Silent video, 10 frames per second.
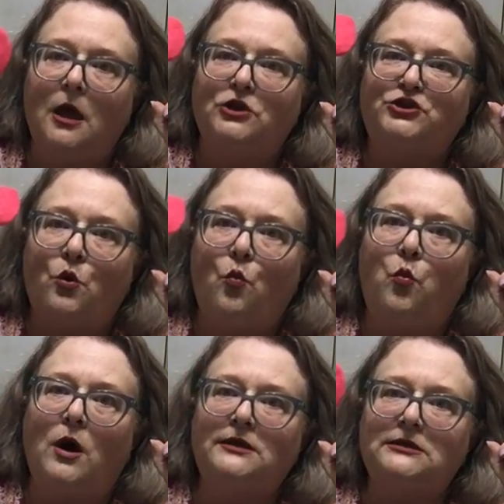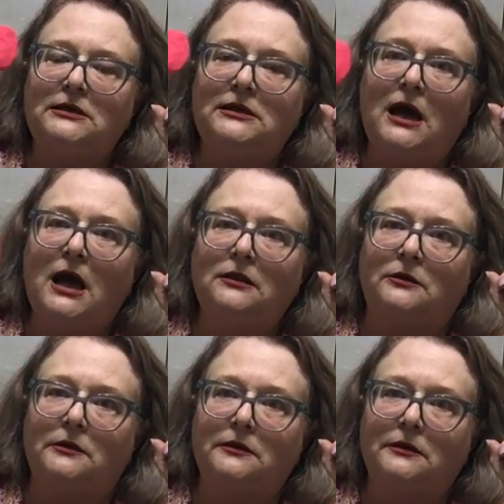So what
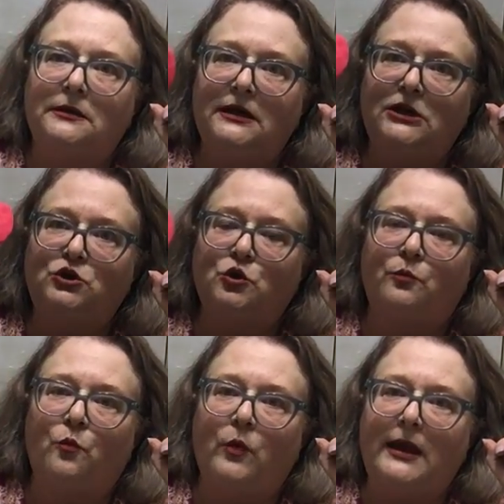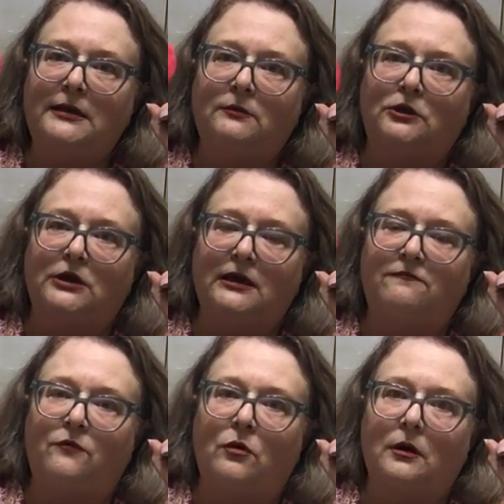color is your red looking
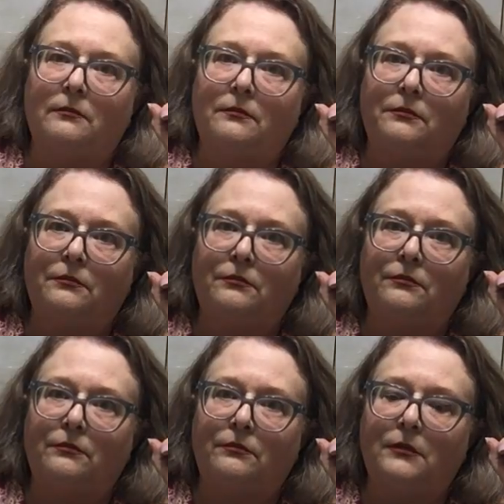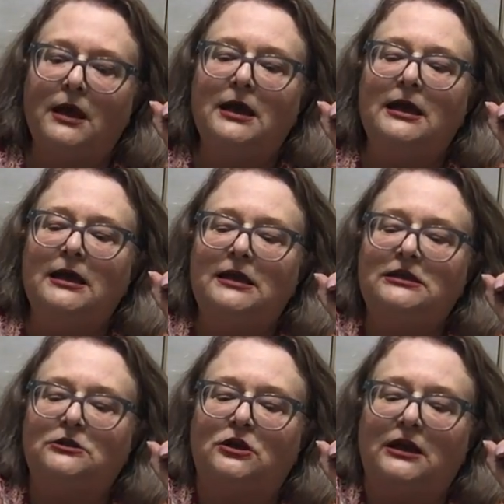for? It
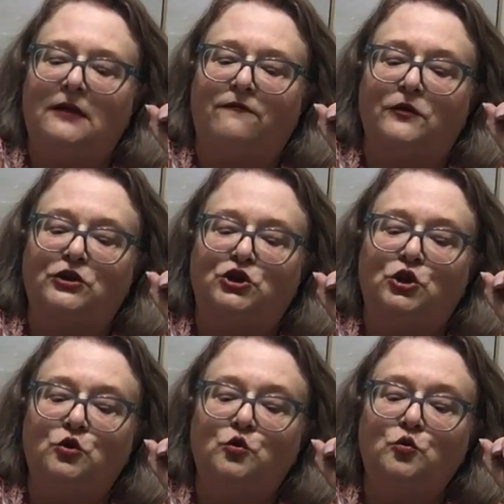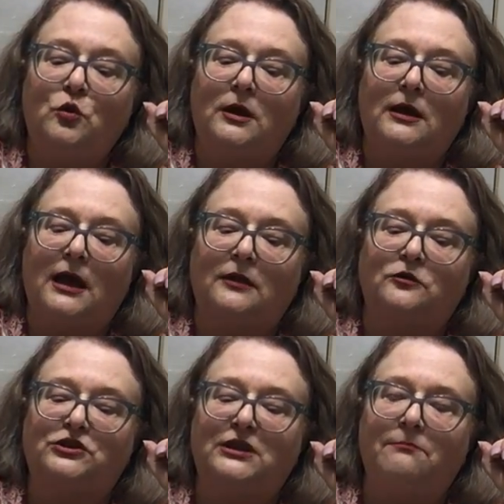is looking for the two
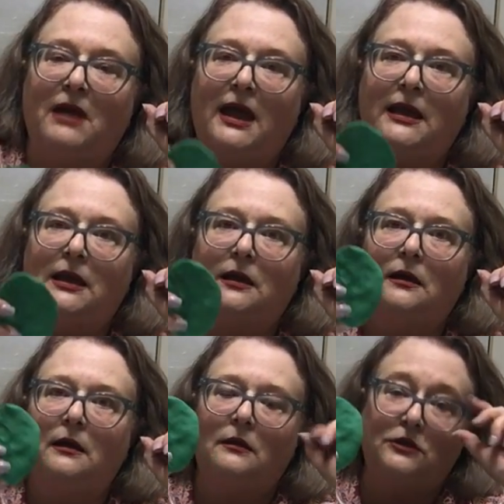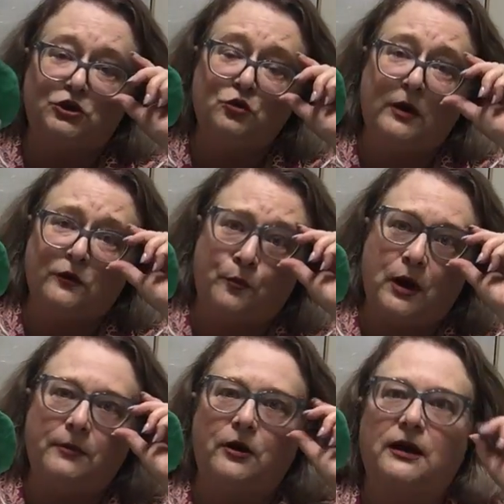colors that make the two other
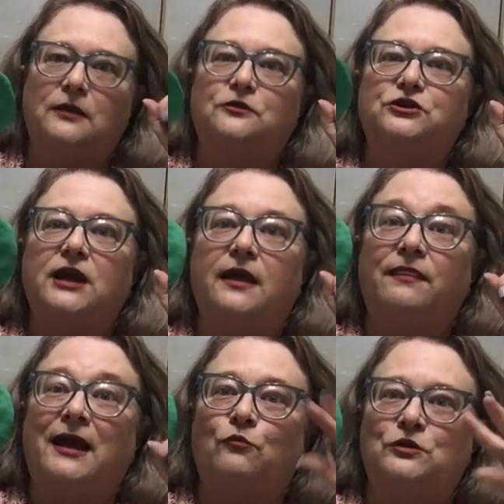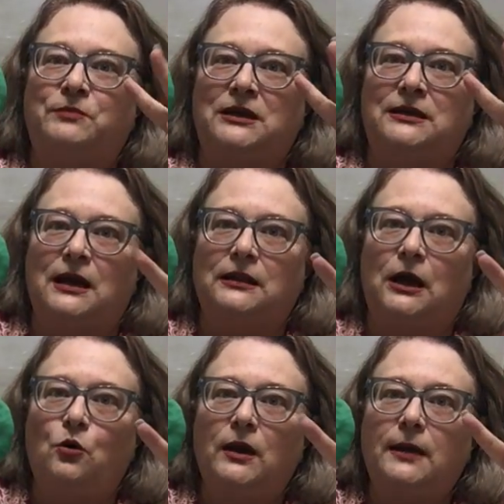primary colors, and that would be
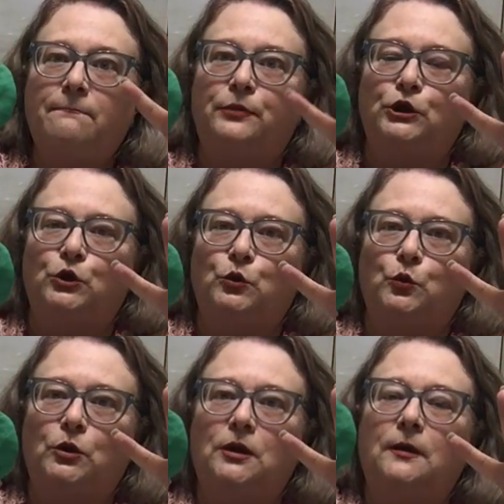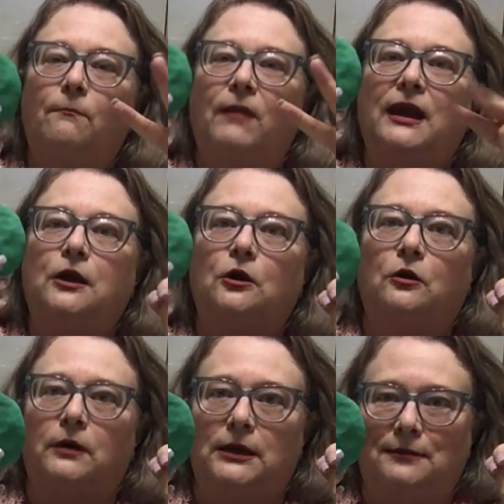yellow and blue make
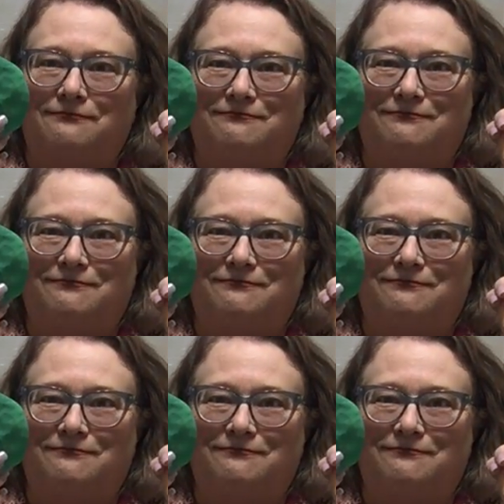green.